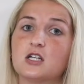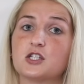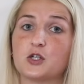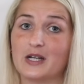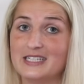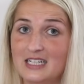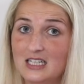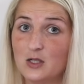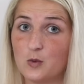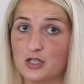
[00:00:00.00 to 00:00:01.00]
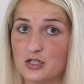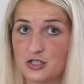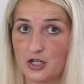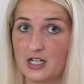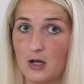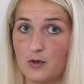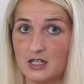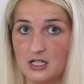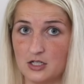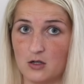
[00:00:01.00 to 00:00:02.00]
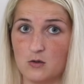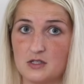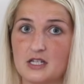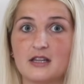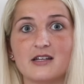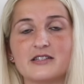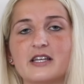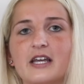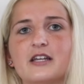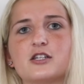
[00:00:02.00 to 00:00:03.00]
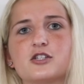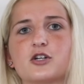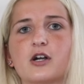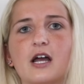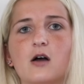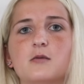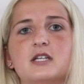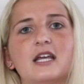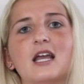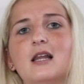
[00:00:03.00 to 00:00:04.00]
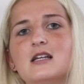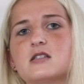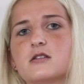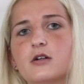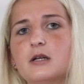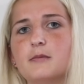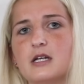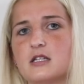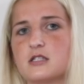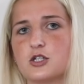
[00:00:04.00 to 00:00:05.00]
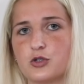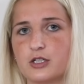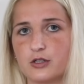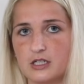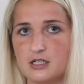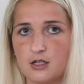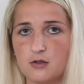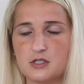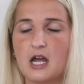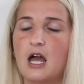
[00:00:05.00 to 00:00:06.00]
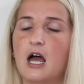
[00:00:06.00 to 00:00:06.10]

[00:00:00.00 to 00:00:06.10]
So ideally, when you're starting out with ketones, they say to start out taking at least 30 minutes to drink your ketones.